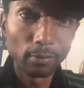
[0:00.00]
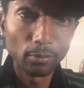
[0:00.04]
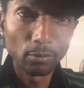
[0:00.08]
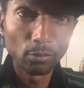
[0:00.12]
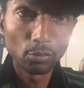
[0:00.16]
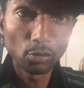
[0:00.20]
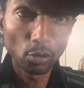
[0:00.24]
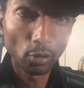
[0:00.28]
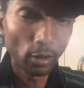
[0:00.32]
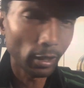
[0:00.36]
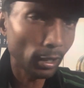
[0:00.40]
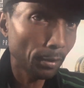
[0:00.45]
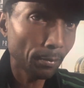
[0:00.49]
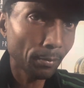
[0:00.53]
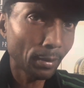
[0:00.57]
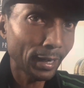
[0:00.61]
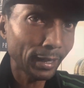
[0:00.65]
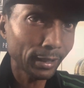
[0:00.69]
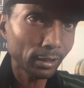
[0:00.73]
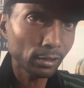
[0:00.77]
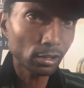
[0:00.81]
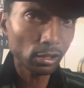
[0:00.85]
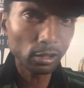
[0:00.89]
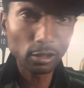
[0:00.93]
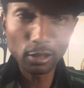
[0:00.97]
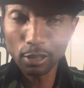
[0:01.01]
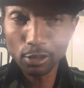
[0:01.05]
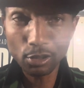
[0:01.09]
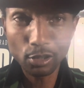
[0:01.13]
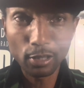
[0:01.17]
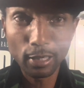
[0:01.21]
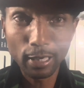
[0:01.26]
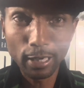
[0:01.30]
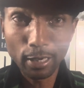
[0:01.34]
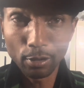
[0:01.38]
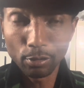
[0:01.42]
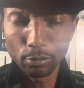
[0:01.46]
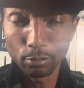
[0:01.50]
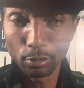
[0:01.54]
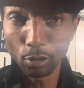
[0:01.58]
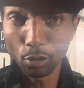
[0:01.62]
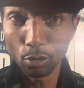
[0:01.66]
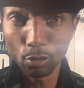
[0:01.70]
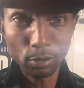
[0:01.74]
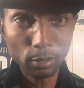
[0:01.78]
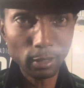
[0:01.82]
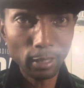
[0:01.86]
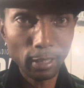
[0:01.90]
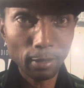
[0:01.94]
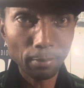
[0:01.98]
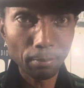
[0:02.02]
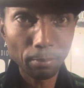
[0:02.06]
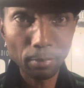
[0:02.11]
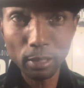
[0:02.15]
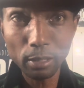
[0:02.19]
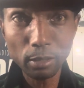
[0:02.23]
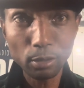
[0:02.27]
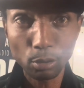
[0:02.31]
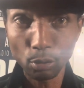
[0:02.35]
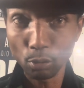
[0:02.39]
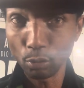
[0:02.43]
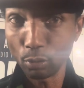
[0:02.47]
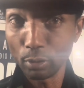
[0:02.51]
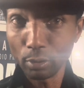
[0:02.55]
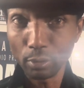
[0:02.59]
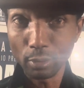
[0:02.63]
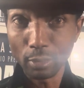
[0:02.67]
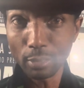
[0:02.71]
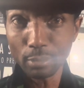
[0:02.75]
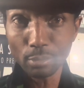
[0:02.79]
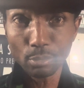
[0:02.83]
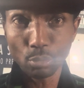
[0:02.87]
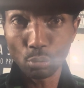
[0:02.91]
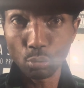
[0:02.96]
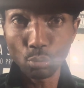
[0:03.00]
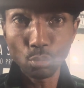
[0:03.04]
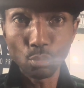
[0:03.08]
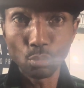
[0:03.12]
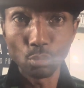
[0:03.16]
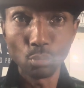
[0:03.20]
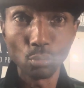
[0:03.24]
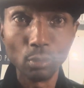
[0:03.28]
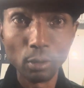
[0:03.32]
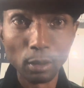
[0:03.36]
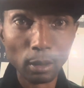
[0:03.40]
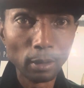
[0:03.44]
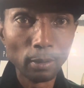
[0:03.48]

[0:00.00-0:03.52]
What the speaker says: So everybody can snitch now as long as they admit to it, that's cool.